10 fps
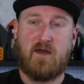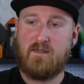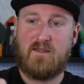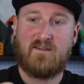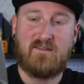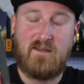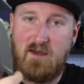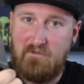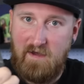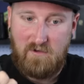But this
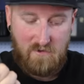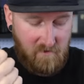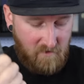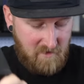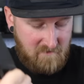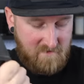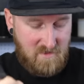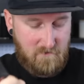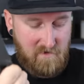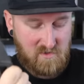knife actually lives
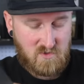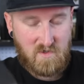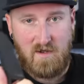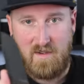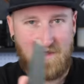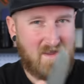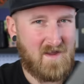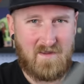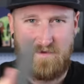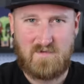in my truck, and I
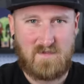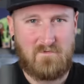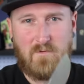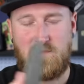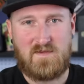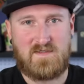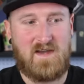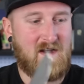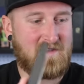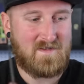kind of use it for just
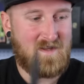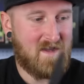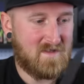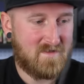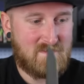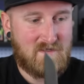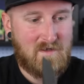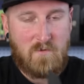odds and ends.